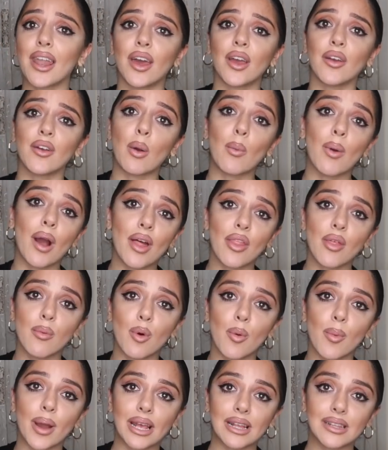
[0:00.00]
and I wear
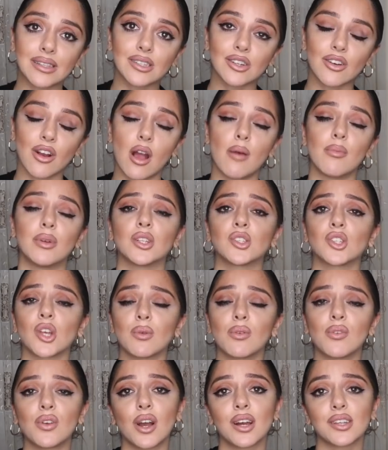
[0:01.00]
them on my Instagram, and
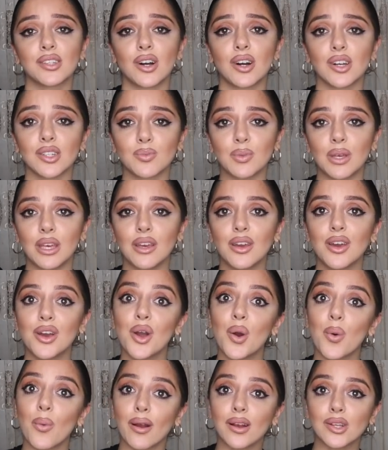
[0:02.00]
so many of you guys ask me
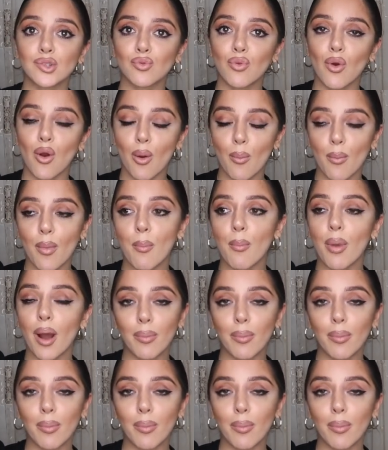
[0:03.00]
where it's from.